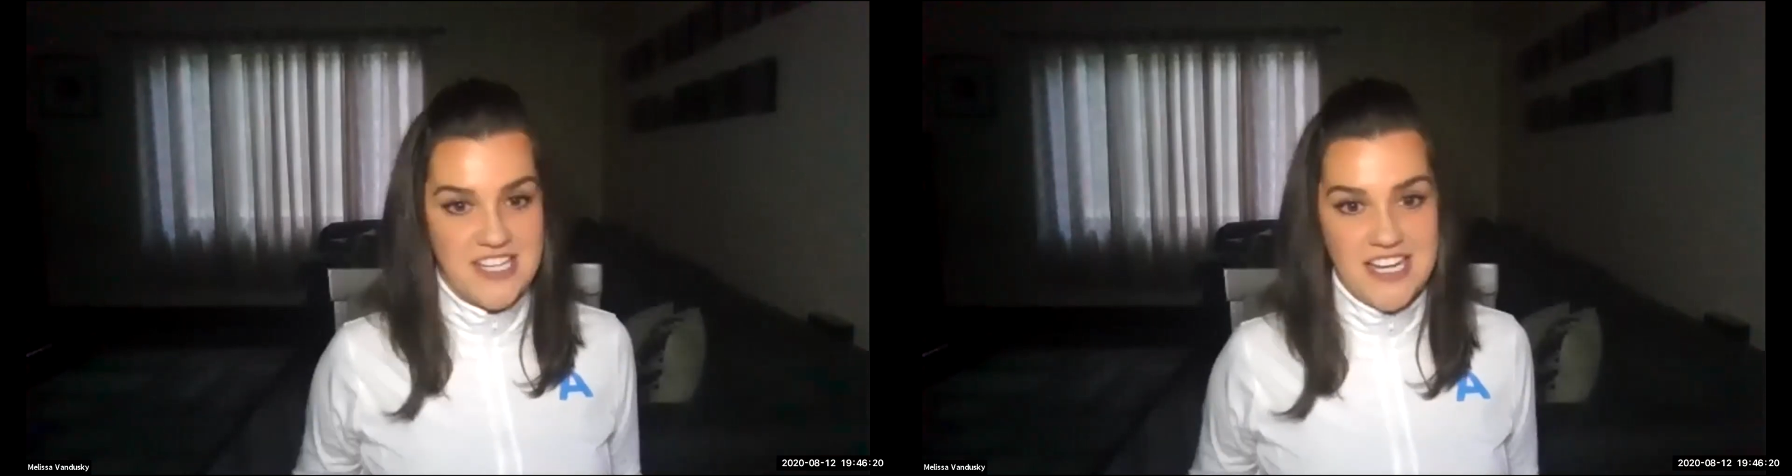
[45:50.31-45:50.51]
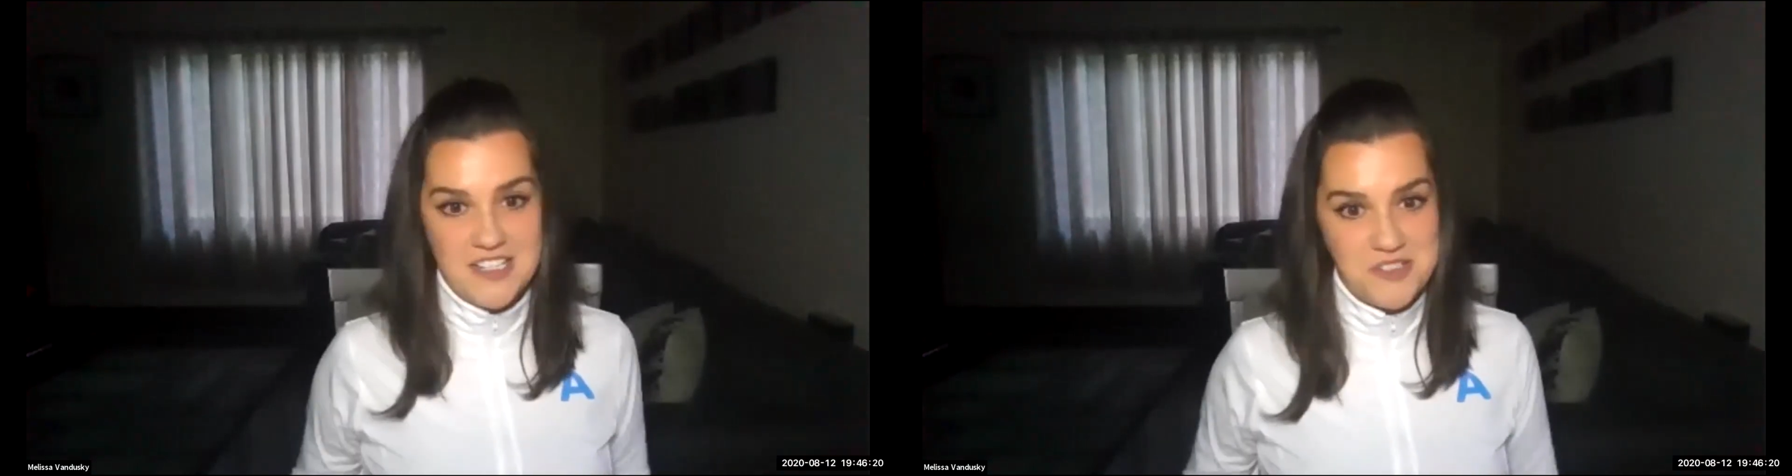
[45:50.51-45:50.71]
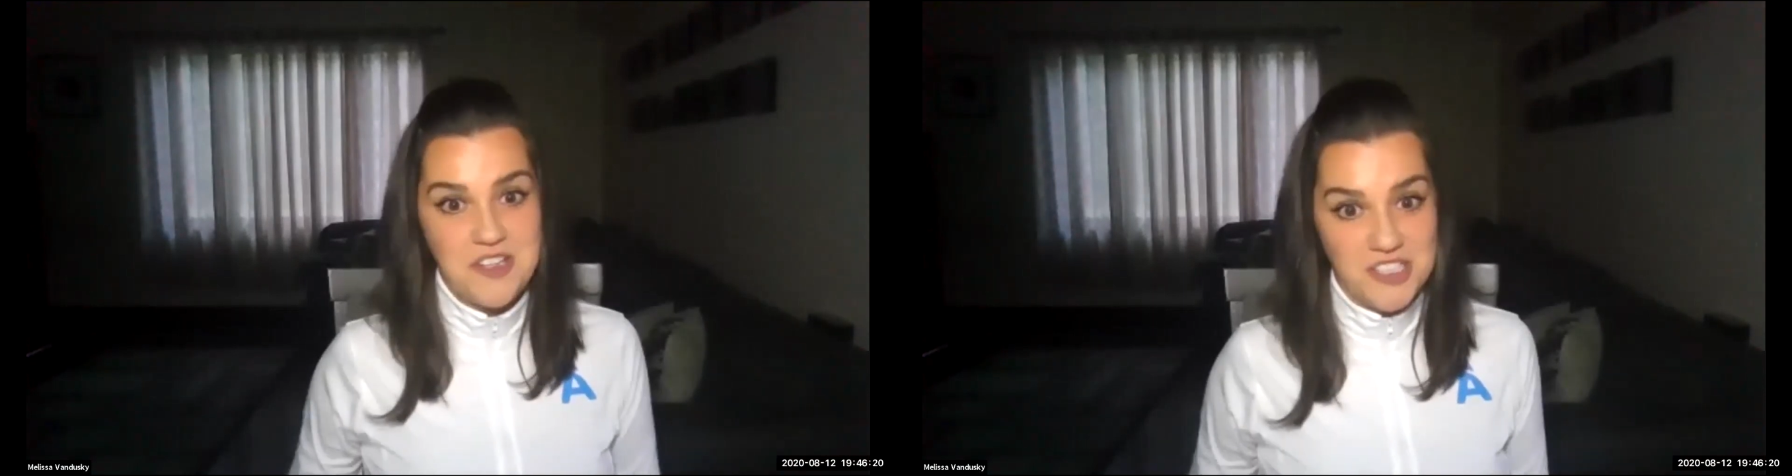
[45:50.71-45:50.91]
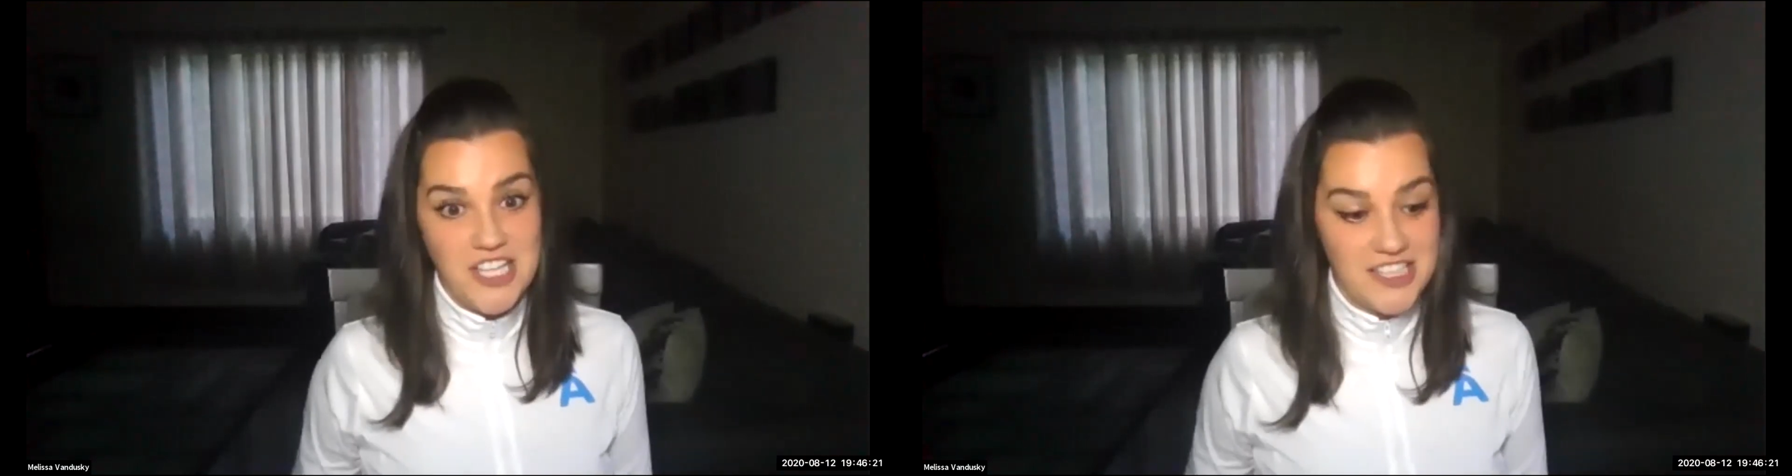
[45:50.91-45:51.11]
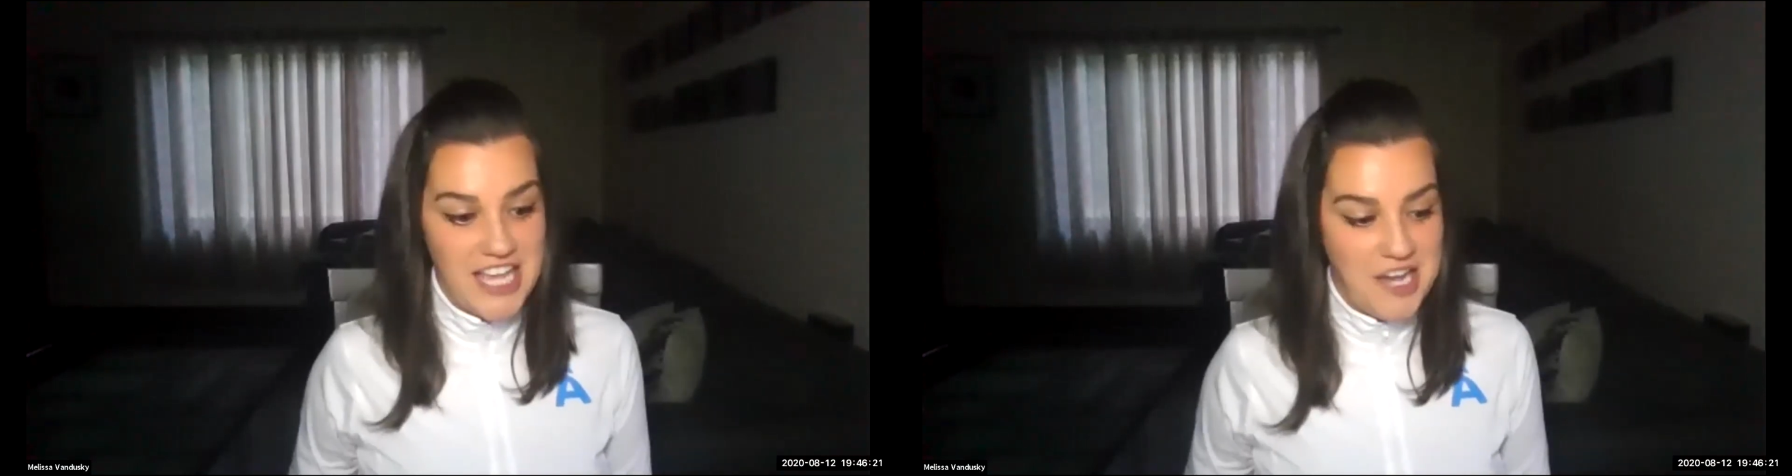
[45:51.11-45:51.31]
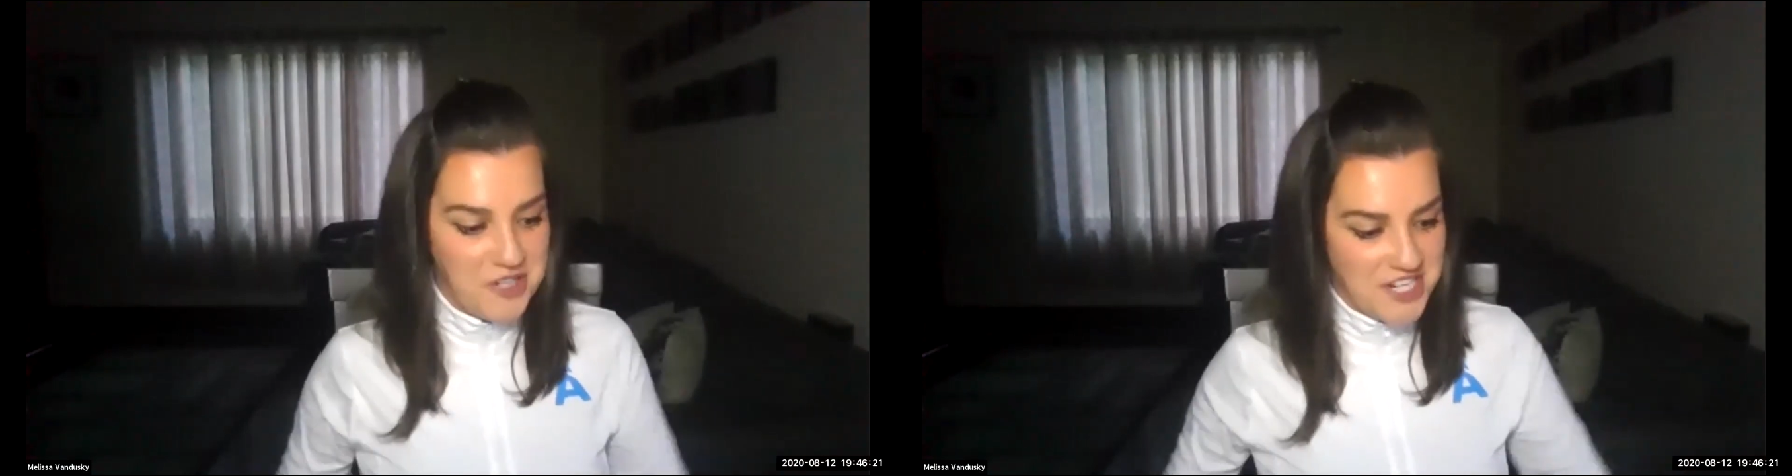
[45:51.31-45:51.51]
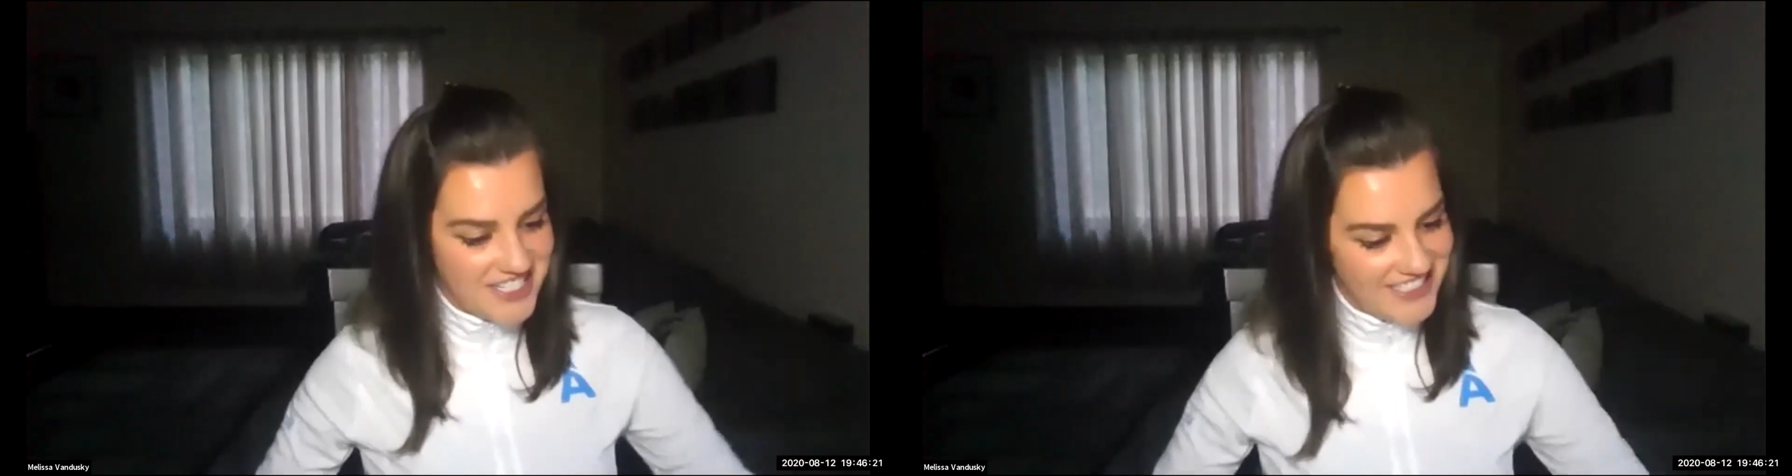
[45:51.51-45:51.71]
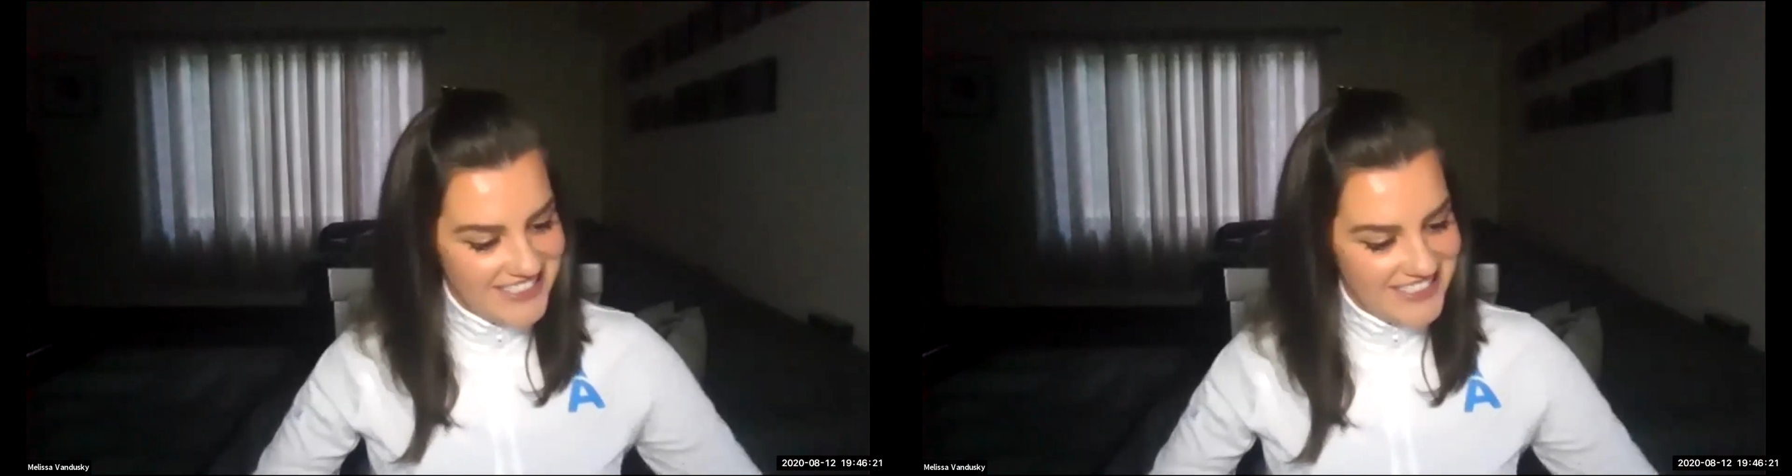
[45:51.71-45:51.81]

Doc, so they're a lot louder.